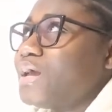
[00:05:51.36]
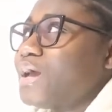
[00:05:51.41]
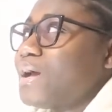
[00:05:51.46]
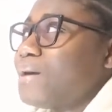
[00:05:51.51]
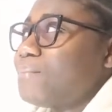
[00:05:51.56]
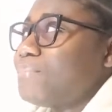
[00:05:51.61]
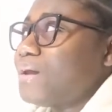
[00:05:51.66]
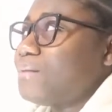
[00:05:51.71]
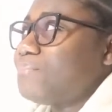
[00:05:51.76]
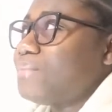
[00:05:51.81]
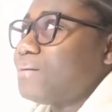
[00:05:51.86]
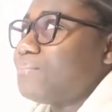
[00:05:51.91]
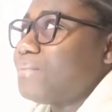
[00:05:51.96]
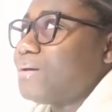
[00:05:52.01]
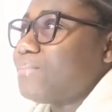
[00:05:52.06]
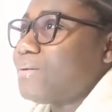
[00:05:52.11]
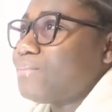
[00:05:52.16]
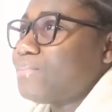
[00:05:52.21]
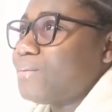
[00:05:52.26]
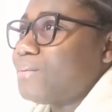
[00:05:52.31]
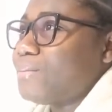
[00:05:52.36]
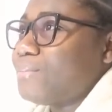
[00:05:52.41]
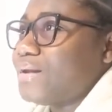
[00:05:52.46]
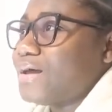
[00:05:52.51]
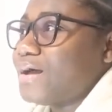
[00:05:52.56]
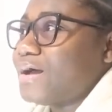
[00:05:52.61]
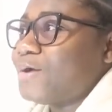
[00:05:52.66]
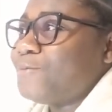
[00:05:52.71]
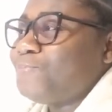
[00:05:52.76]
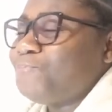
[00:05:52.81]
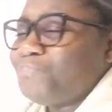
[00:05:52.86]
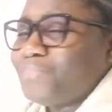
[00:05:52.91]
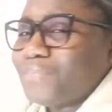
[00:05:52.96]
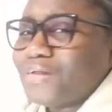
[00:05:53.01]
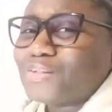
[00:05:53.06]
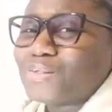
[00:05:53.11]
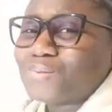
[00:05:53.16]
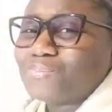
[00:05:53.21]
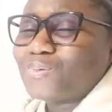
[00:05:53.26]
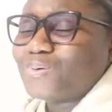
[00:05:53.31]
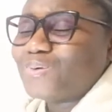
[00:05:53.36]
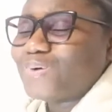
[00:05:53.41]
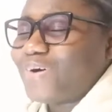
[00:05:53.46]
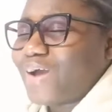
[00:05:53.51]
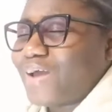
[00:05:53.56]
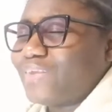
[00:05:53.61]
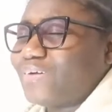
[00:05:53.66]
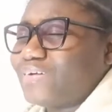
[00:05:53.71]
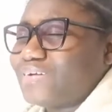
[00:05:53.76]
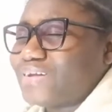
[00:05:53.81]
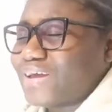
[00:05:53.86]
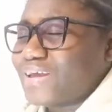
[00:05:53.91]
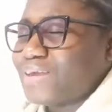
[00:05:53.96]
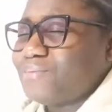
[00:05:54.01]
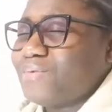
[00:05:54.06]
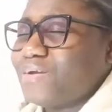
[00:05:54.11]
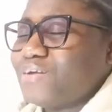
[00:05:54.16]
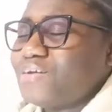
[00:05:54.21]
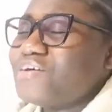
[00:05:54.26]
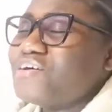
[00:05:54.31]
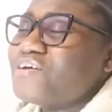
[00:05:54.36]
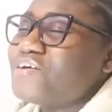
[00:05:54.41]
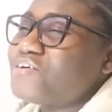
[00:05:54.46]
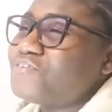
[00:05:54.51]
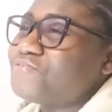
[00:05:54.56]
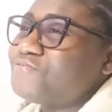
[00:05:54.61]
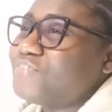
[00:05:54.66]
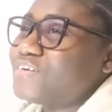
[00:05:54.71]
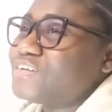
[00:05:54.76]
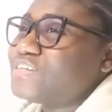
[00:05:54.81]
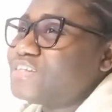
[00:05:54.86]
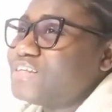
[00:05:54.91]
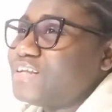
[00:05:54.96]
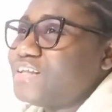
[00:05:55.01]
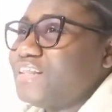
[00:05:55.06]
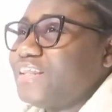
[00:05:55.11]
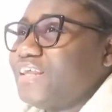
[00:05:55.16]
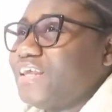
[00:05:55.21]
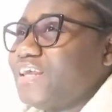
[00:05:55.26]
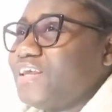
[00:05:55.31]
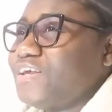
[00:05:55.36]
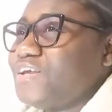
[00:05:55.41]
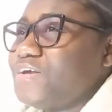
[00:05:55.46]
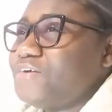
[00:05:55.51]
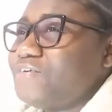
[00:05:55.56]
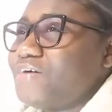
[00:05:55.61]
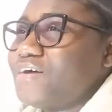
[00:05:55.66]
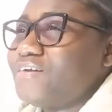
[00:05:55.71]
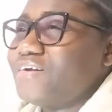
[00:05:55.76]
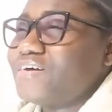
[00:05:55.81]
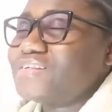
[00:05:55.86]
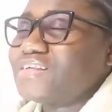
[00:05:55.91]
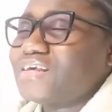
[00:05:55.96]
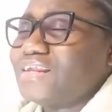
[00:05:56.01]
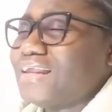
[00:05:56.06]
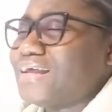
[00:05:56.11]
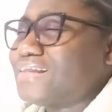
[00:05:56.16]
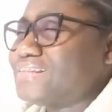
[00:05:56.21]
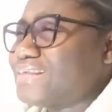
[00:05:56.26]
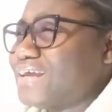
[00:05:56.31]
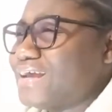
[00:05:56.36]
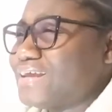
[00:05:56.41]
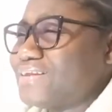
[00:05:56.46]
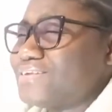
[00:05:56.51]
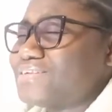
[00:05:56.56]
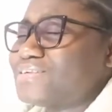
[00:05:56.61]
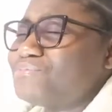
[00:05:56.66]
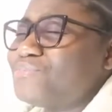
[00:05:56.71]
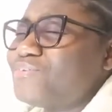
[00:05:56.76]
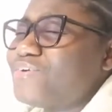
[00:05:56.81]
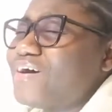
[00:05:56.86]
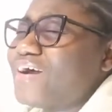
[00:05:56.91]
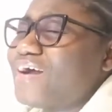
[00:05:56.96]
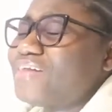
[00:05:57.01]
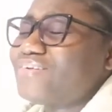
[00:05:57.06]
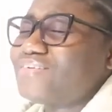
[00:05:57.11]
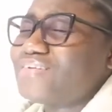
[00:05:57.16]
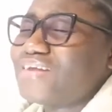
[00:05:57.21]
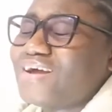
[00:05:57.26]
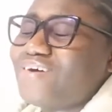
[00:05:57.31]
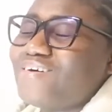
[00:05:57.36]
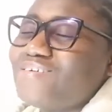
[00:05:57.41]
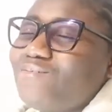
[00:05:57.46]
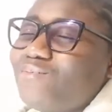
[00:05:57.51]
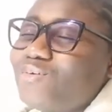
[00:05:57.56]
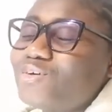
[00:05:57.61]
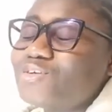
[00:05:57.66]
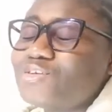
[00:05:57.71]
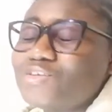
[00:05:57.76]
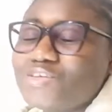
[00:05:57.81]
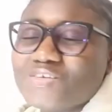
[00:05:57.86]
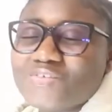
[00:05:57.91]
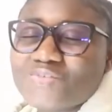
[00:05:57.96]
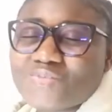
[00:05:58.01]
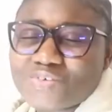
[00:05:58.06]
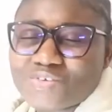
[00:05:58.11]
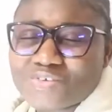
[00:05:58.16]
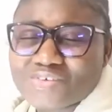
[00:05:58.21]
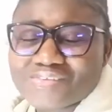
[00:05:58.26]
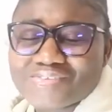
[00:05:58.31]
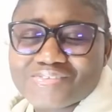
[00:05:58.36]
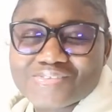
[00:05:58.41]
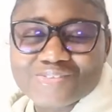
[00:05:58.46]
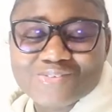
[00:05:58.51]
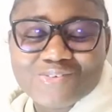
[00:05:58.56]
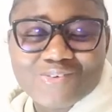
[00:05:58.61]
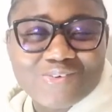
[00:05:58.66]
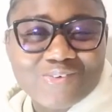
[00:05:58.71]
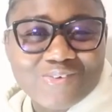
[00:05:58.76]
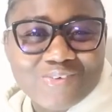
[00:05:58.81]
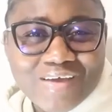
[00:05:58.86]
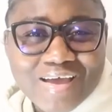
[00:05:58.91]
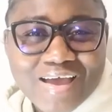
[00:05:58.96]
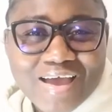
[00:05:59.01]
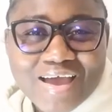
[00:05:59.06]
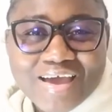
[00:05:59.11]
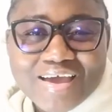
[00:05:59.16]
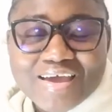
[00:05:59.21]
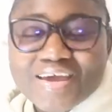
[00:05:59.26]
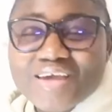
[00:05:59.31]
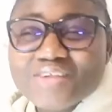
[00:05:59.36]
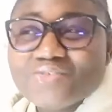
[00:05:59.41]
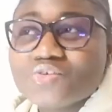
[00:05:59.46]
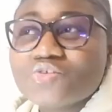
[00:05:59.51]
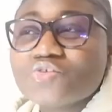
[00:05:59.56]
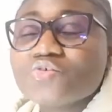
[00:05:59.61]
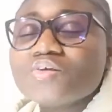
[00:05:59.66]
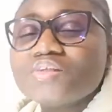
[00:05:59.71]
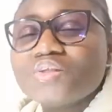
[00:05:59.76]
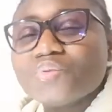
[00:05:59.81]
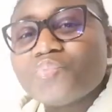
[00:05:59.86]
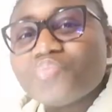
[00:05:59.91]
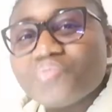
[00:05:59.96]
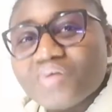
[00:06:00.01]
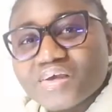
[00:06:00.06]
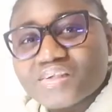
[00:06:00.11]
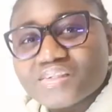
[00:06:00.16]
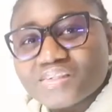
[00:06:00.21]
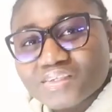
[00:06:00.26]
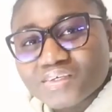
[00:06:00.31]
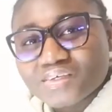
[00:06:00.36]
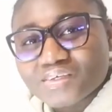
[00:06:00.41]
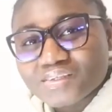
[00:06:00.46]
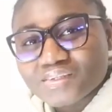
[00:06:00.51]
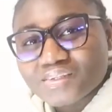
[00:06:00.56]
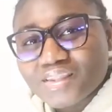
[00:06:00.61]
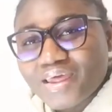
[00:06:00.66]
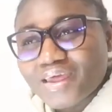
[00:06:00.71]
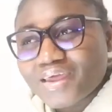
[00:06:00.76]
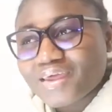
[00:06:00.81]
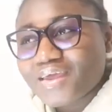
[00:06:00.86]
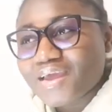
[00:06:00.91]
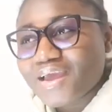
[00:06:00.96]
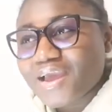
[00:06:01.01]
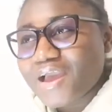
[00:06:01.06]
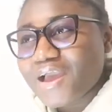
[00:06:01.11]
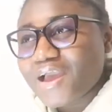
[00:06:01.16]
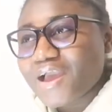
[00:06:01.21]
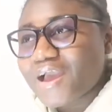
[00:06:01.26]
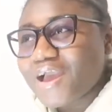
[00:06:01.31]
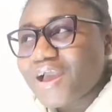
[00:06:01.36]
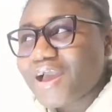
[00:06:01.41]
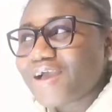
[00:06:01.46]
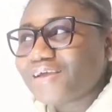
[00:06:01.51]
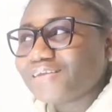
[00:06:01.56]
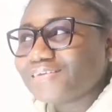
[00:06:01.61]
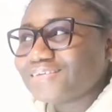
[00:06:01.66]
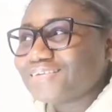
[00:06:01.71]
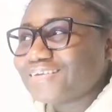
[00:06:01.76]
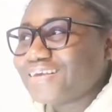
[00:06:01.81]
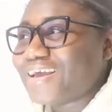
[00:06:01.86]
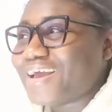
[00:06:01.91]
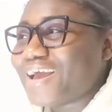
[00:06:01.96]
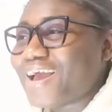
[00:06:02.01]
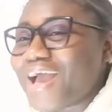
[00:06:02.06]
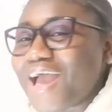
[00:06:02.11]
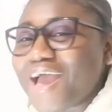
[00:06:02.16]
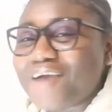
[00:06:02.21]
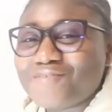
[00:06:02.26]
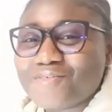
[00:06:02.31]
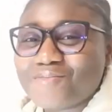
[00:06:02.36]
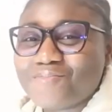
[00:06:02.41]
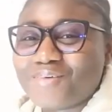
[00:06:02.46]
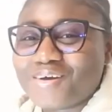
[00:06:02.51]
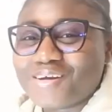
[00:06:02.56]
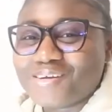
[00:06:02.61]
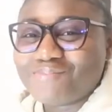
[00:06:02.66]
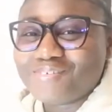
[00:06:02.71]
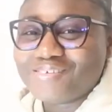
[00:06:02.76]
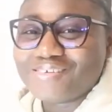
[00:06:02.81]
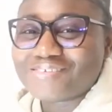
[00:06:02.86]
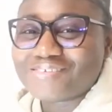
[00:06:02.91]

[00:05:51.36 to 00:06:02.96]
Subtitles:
blah blah blah blah blah blah blah. Tomorrow I'll get on that email, unfortunately you were not selected. Tomorrow I'll get on that. It was so depressing. Like everybody was just